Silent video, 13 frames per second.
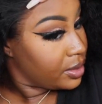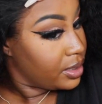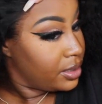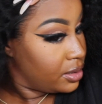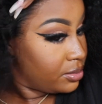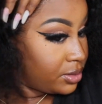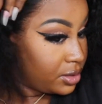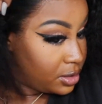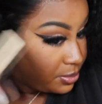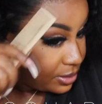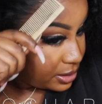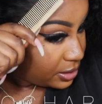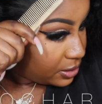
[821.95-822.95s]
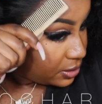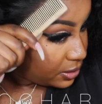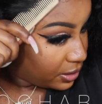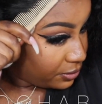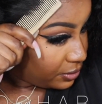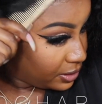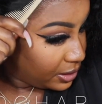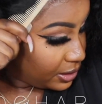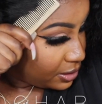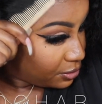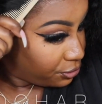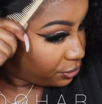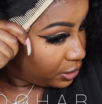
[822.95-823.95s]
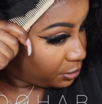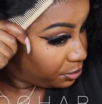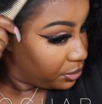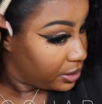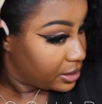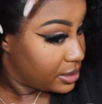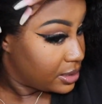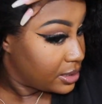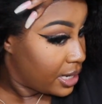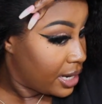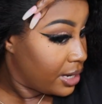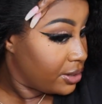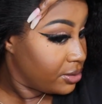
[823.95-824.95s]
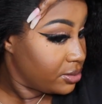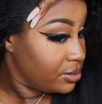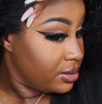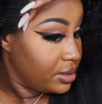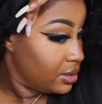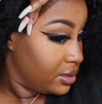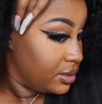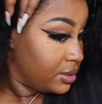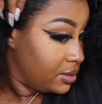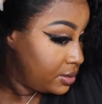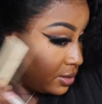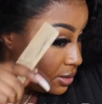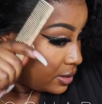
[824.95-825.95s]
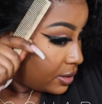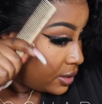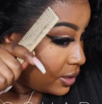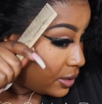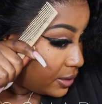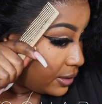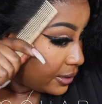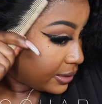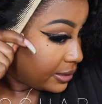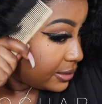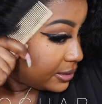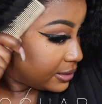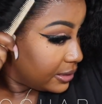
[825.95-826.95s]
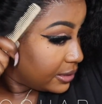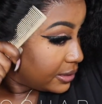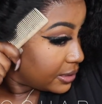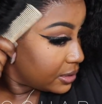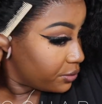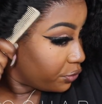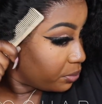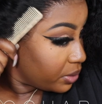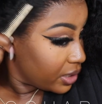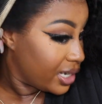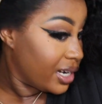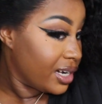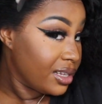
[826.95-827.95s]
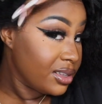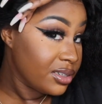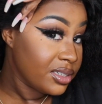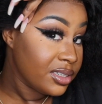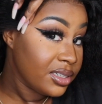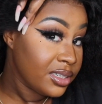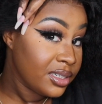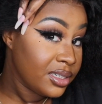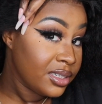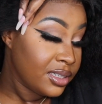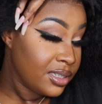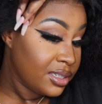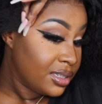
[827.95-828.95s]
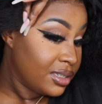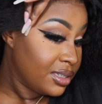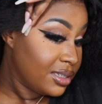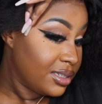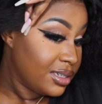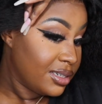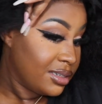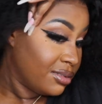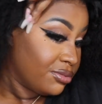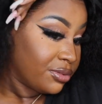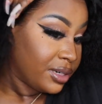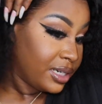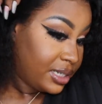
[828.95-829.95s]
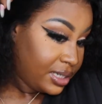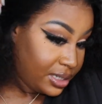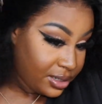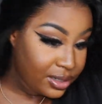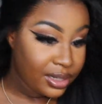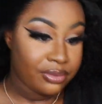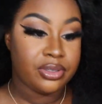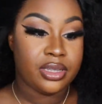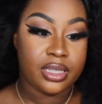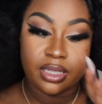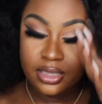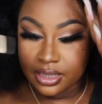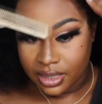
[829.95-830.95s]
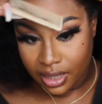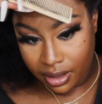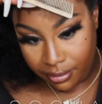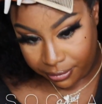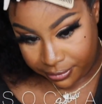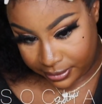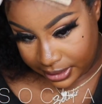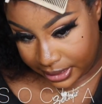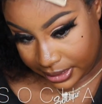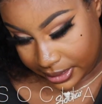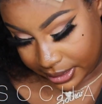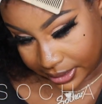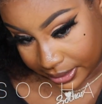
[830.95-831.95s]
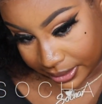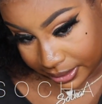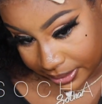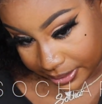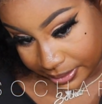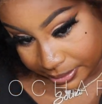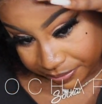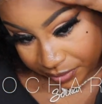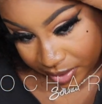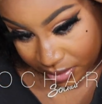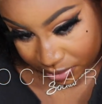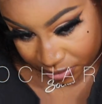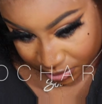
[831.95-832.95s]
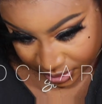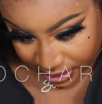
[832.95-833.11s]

and I'm just making sure everything is fully pressed out. And I can see just from the color of right here, everything is not fully glued